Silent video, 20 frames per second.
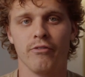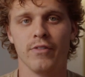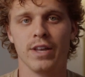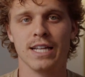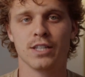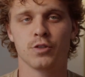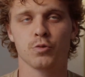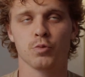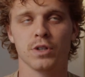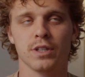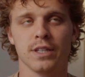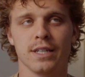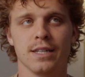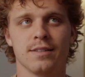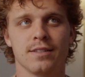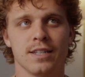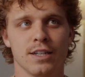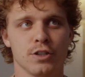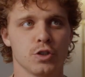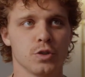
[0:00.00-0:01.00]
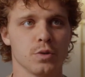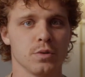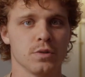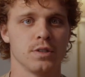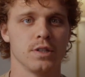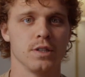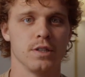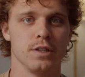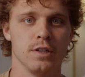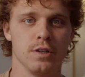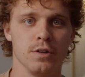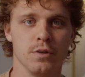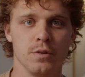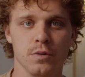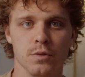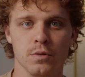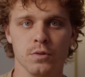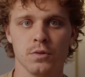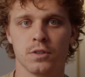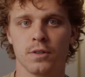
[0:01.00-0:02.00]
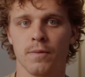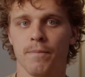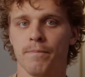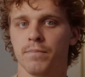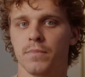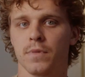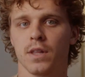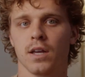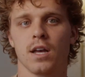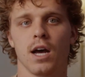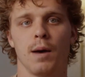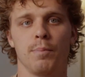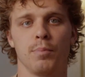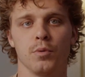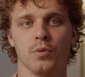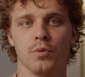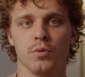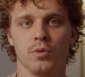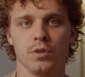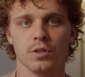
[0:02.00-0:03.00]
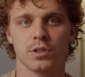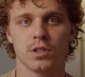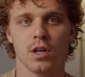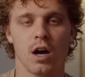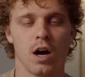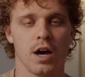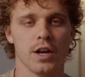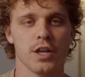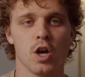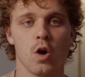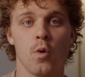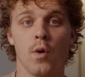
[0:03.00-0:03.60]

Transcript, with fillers: it's really essential to use the couple's audio,